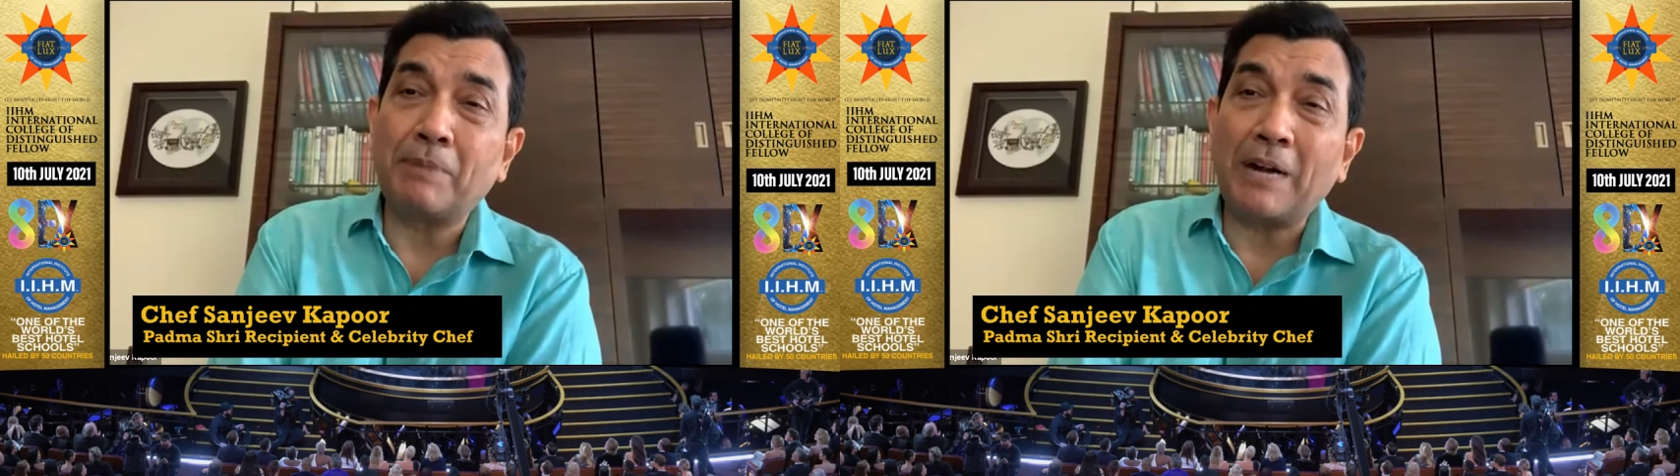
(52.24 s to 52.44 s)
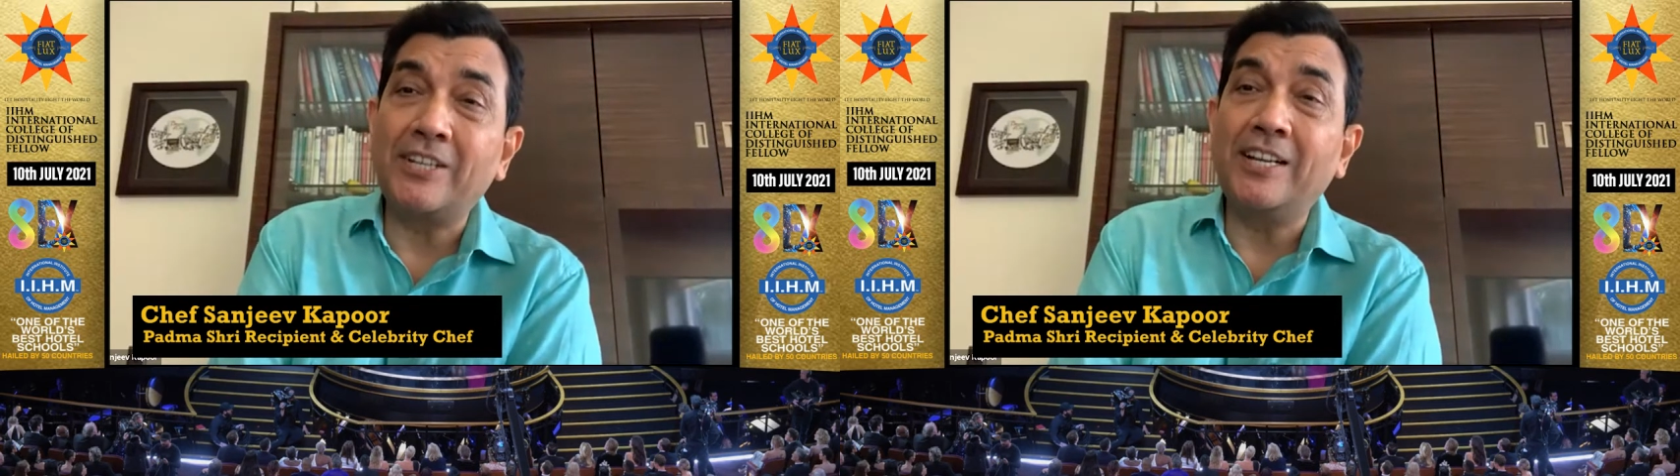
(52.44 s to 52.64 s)

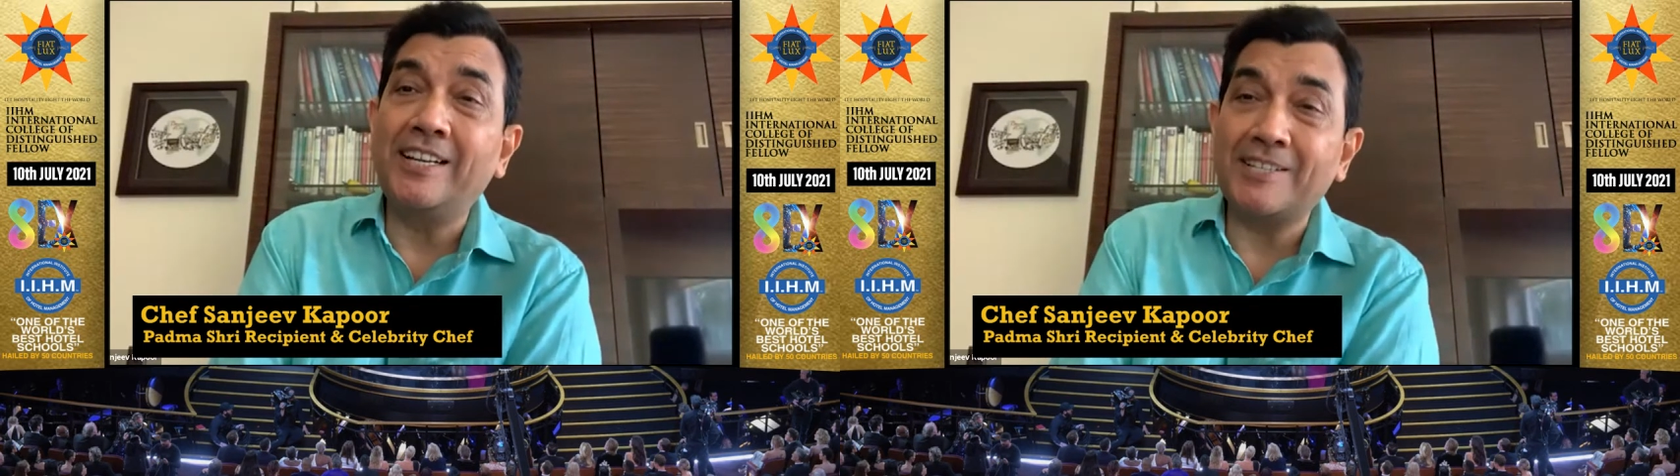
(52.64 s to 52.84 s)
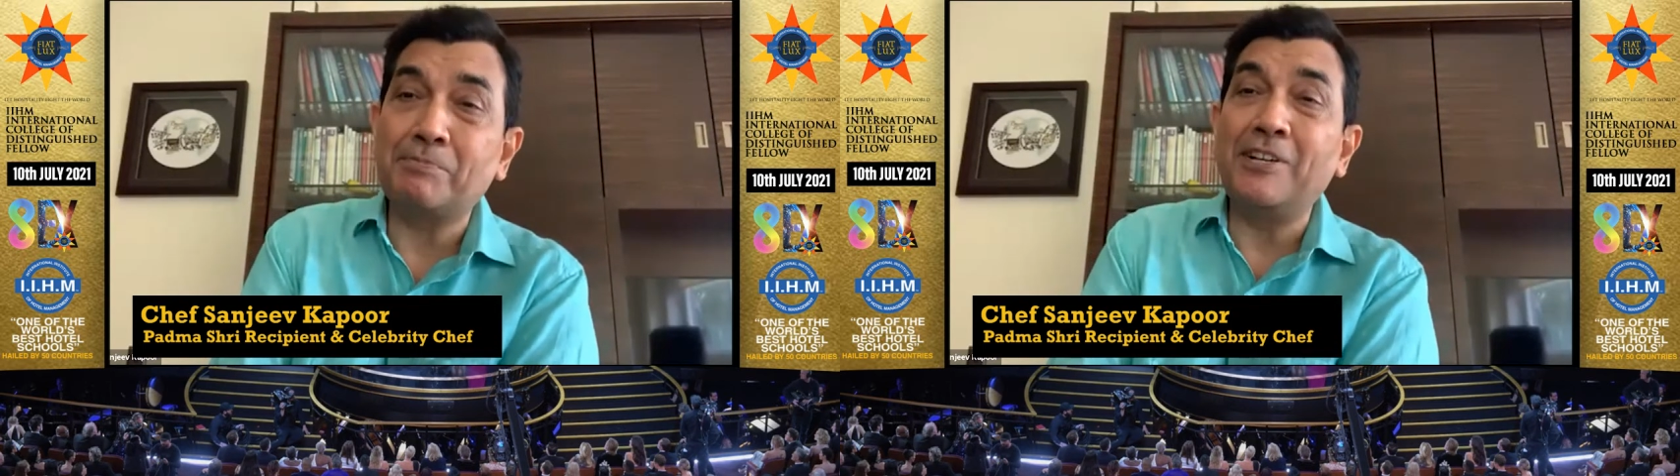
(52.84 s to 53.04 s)
partly
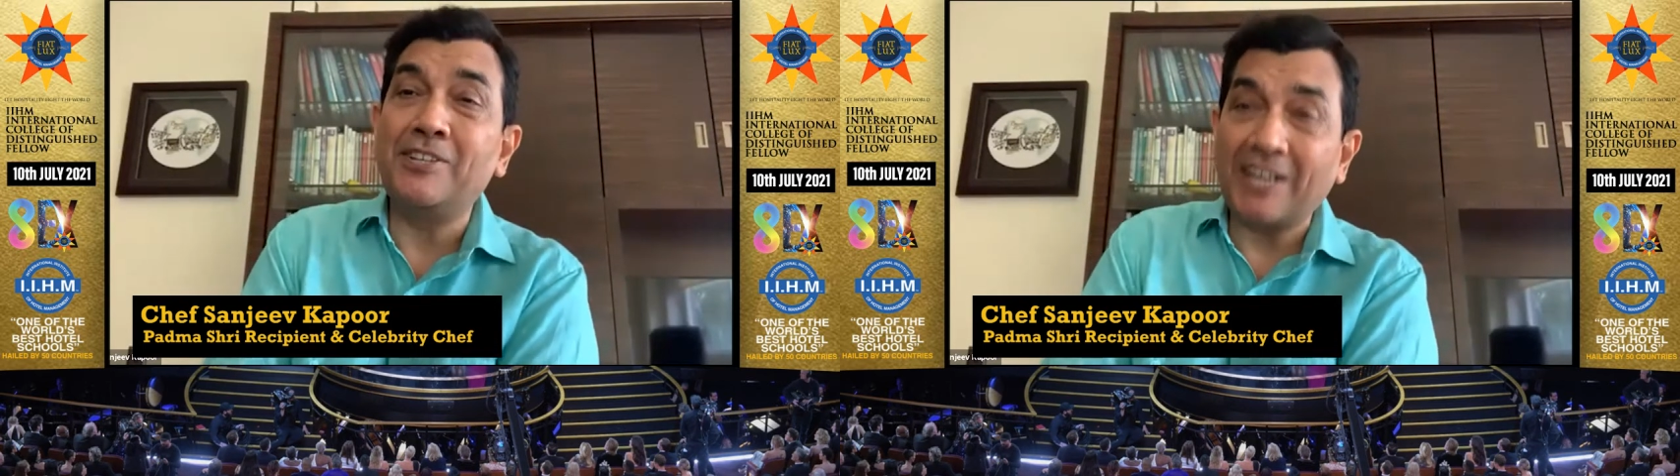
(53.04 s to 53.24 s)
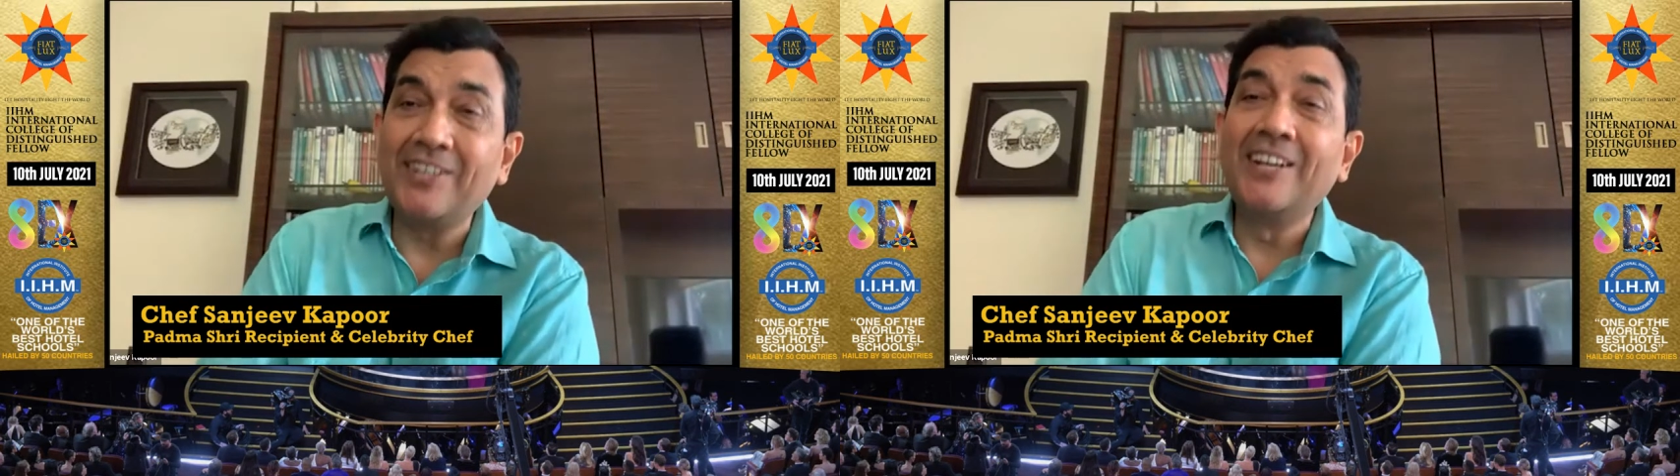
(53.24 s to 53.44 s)
it has been
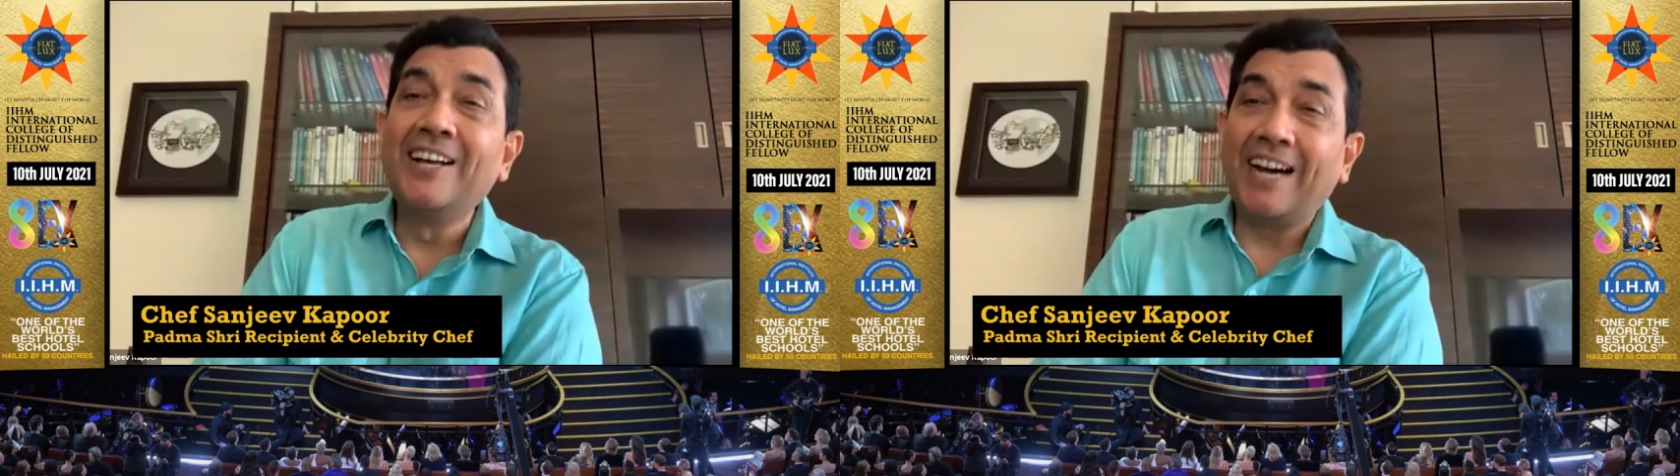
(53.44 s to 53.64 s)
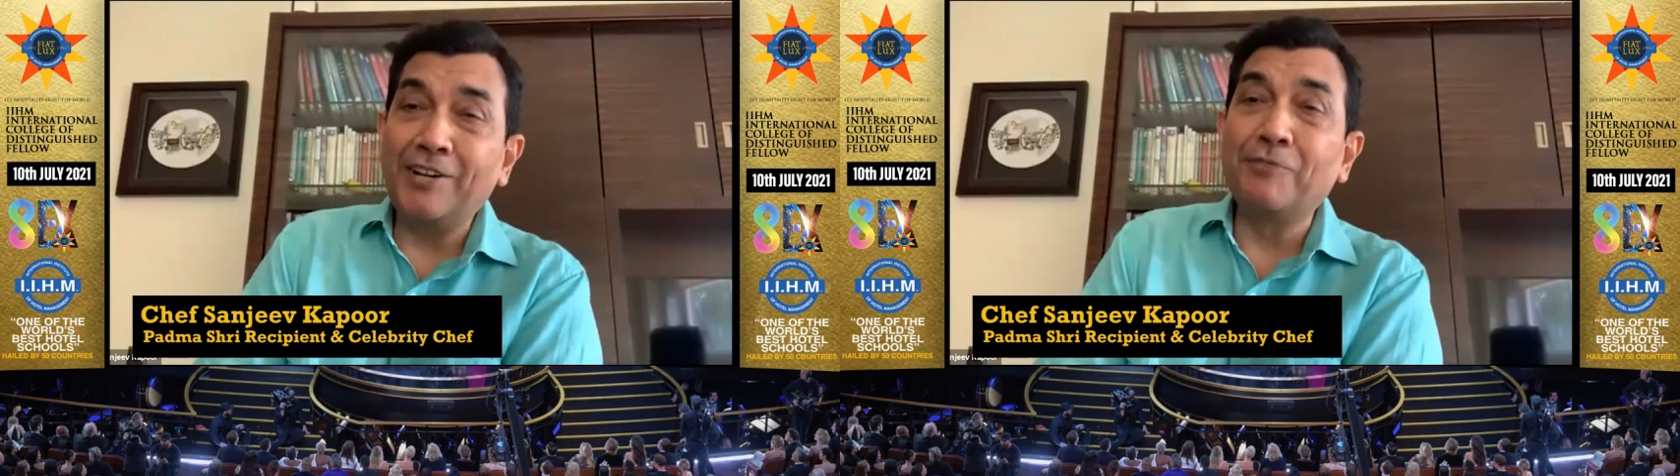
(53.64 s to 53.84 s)
done.
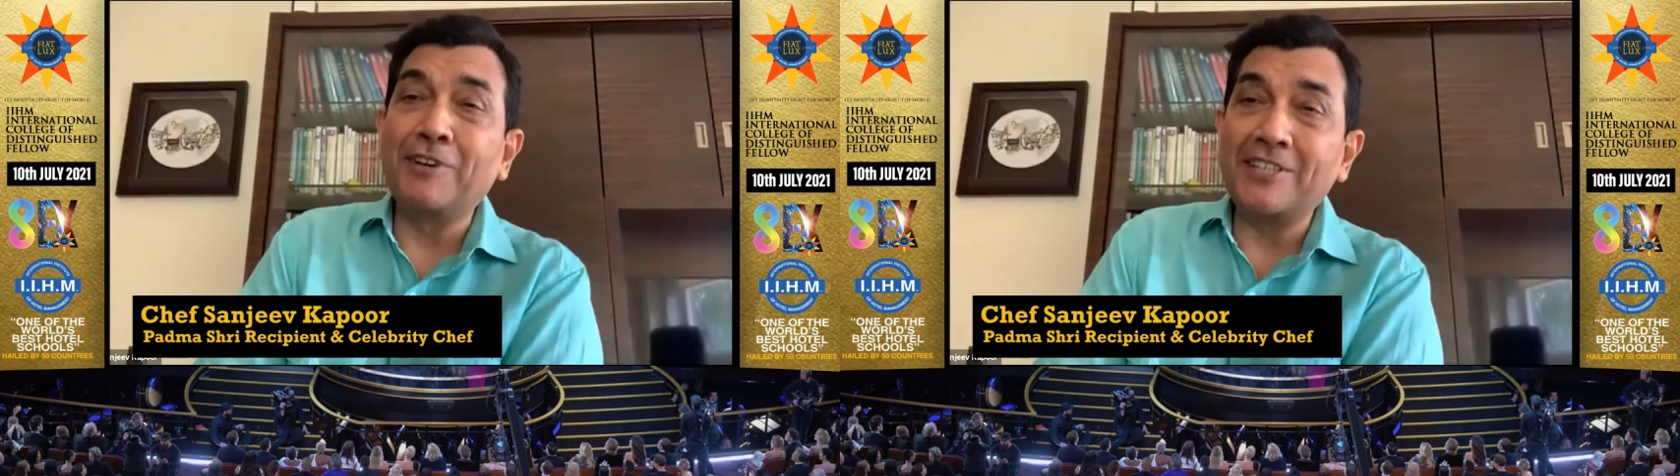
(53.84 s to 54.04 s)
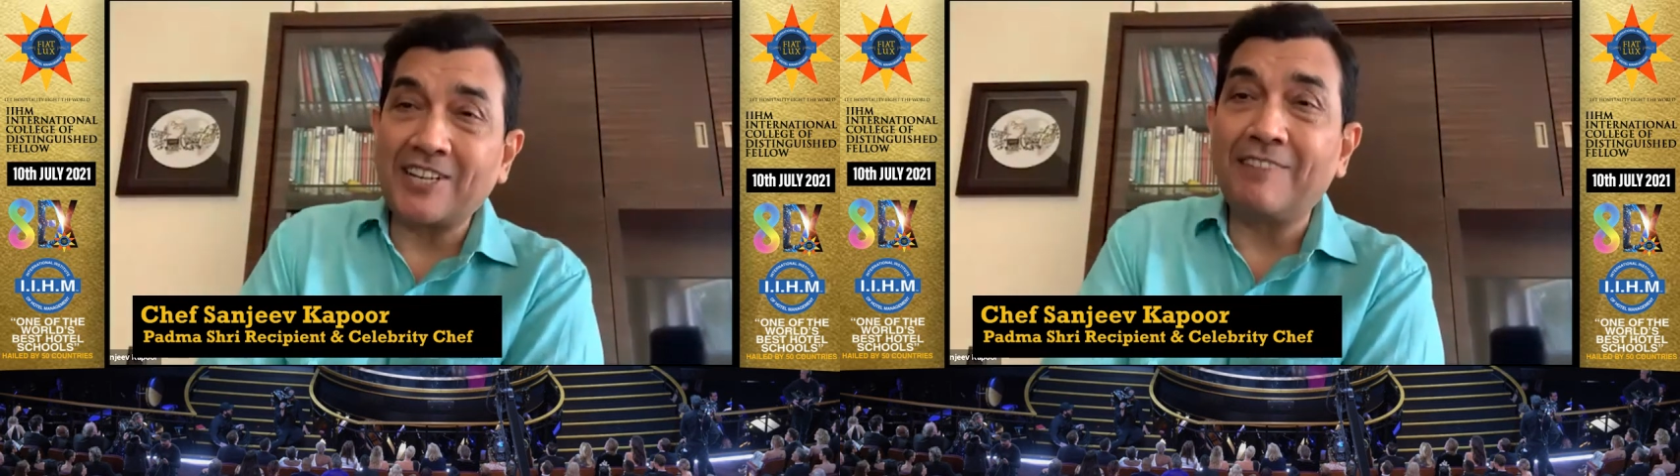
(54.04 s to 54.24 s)
I know
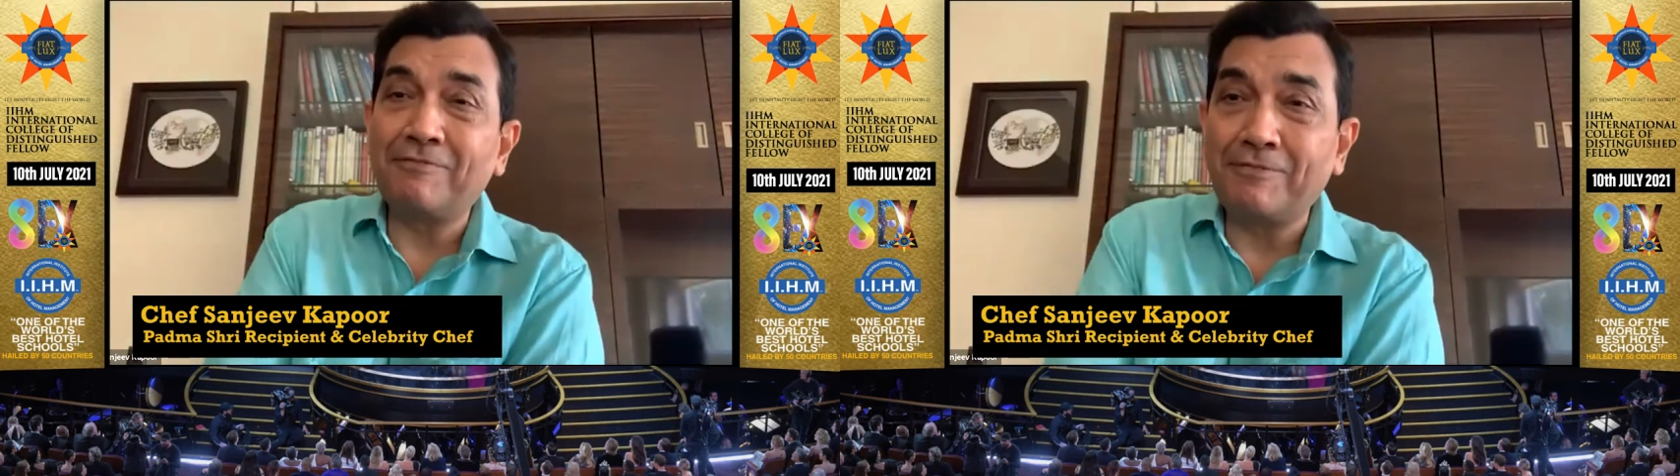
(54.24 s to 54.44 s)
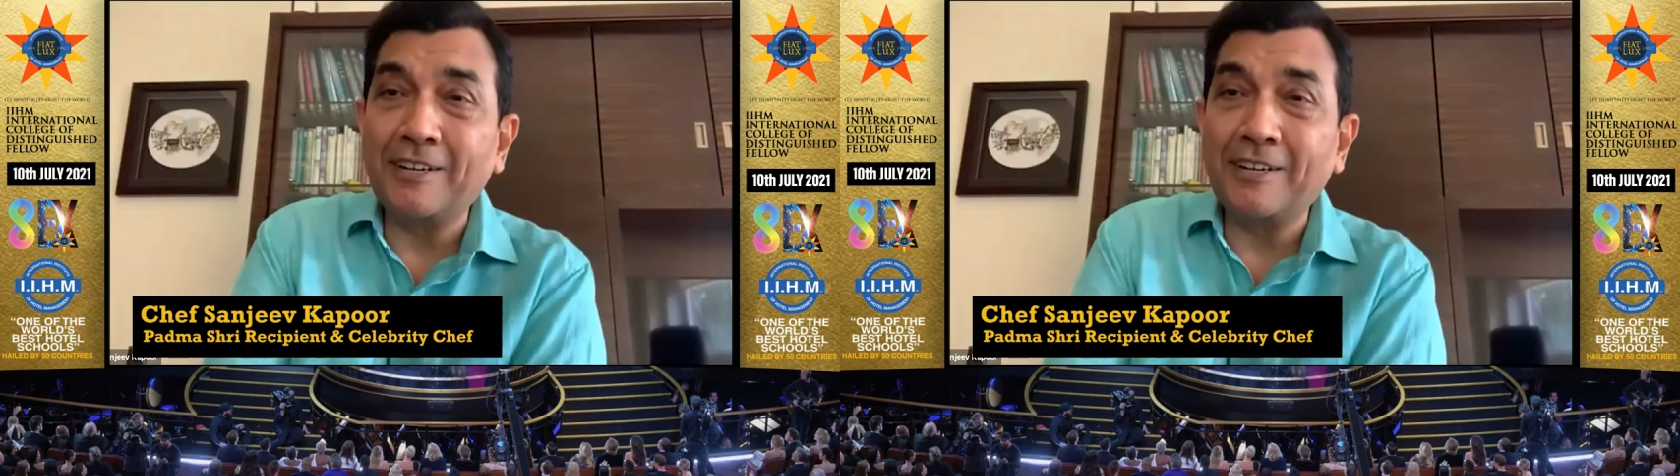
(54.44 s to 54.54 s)
first half